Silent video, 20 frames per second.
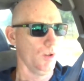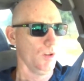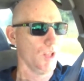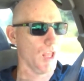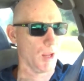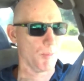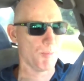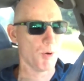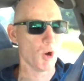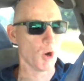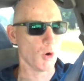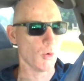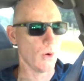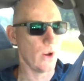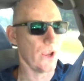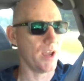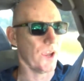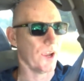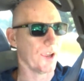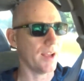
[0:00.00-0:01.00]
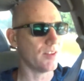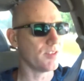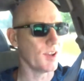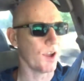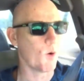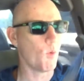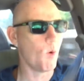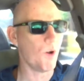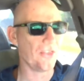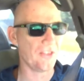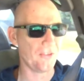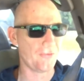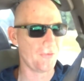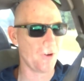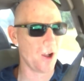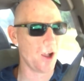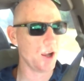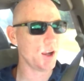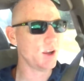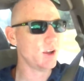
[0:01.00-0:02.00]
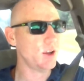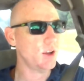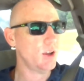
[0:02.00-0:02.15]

like per rig. It's like, what the fuck?